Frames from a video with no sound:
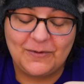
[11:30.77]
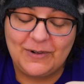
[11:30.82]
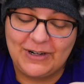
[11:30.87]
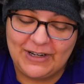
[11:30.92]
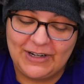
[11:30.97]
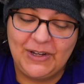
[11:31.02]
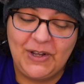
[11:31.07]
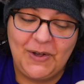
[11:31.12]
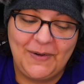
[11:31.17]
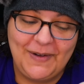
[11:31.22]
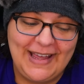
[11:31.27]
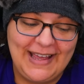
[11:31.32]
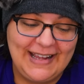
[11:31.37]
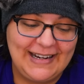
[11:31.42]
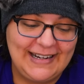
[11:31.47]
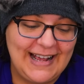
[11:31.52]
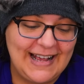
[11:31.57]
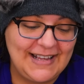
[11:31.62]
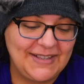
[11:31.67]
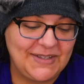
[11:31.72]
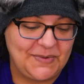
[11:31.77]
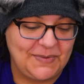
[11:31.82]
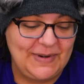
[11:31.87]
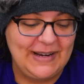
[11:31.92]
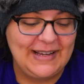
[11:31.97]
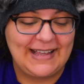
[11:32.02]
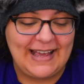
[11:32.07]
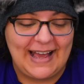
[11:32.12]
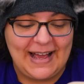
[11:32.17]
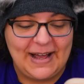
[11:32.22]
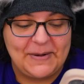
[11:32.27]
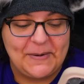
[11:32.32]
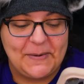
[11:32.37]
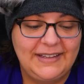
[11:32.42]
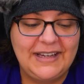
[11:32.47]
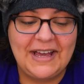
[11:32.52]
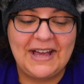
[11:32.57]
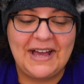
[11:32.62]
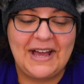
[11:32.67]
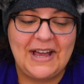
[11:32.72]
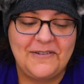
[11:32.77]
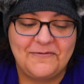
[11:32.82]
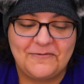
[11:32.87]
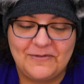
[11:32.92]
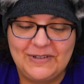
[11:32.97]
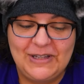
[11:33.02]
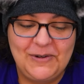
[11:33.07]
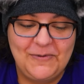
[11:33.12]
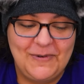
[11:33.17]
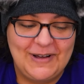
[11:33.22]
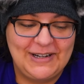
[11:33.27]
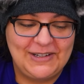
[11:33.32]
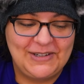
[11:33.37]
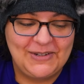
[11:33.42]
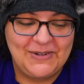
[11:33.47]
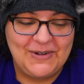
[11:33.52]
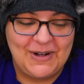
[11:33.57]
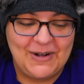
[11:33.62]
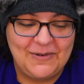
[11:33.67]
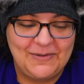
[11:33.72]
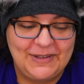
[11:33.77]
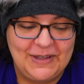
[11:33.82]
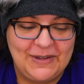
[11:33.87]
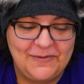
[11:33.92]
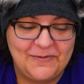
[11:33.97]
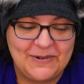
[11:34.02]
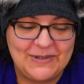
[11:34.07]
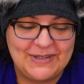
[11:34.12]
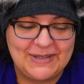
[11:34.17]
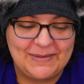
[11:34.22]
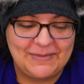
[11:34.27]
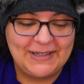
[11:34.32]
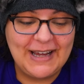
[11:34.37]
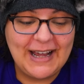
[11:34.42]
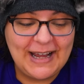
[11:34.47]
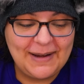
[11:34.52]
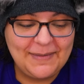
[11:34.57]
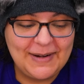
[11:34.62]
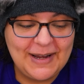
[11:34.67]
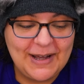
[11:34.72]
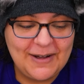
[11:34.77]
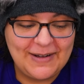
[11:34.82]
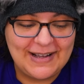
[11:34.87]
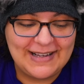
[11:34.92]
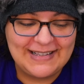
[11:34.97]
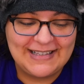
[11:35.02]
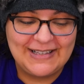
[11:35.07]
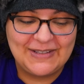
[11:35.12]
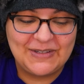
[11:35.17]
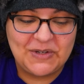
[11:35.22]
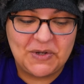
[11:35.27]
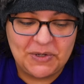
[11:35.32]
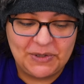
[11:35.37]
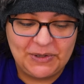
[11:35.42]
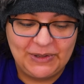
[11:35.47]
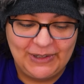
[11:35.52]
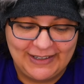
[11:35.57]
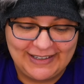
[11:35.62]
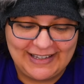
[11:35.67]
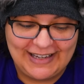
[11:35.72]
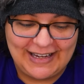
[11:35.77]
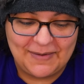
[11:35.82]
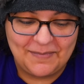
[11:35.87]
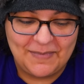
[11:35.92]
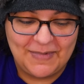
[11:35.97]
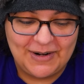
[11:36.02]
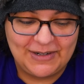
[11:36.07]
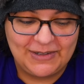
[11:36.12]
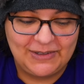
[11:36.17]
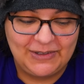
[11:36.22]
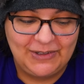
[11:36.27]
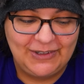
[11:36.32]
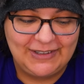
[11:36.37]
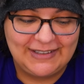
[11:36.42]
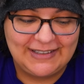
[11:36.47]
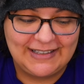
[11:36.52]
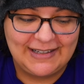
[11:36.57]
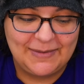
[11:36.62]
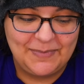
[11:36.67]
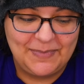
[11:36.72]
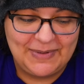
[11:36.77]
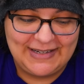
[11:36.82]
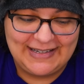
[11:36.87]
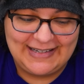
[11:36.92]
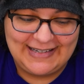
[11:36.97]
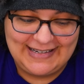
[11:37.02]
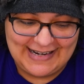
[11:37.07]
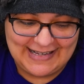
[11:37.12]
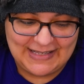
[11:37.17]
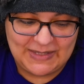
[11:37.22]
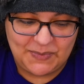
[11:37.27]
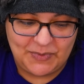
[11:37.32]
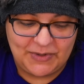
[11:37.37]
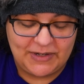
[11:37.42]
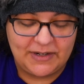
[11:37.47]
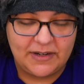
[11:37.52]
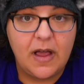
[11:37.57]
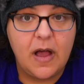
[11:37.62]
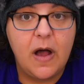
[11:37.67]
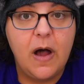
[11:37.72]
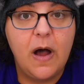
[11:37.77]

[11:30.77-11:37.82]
We're gonna go ahead and ask Rick out. Yeah, I've really wanted to go out with him for some time now as he's good looking. Martin looked a bit desperate.